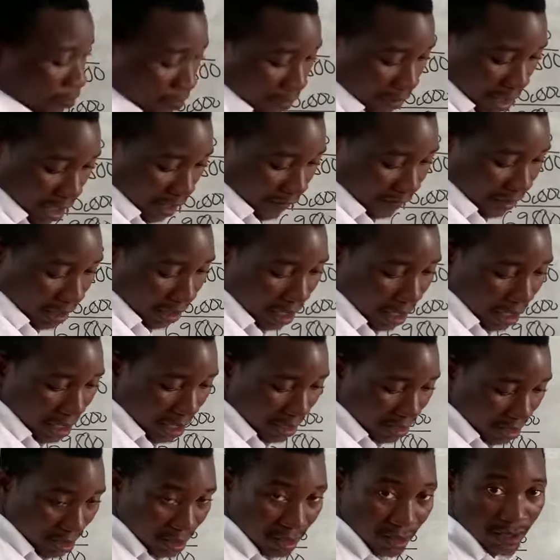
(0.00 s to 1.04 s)
After that,
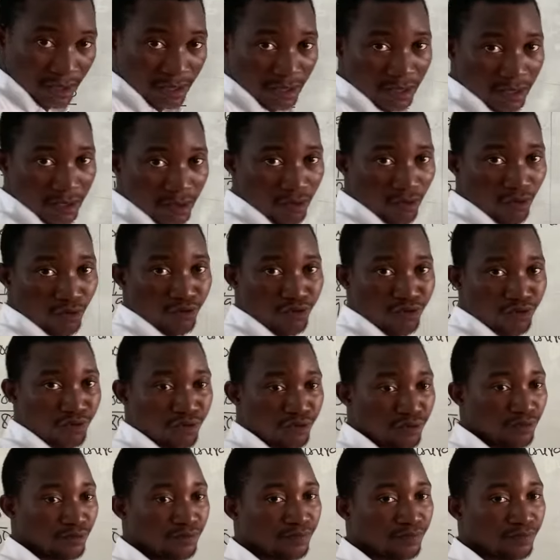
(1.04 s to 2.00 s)
let's still go through